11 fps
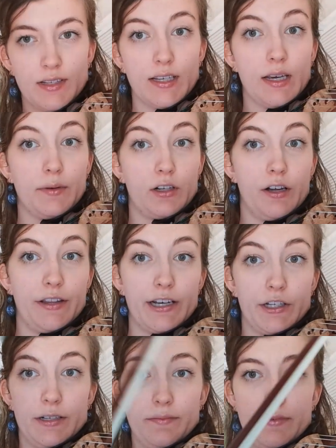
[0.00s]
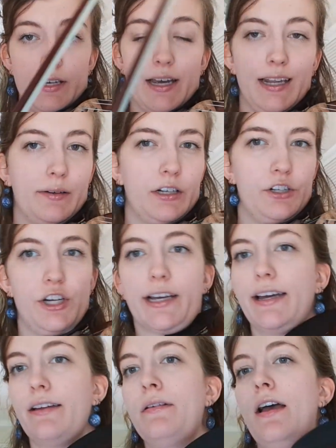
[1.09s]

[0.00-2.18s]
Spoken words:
I'm going to call that good, and I'm going to check it.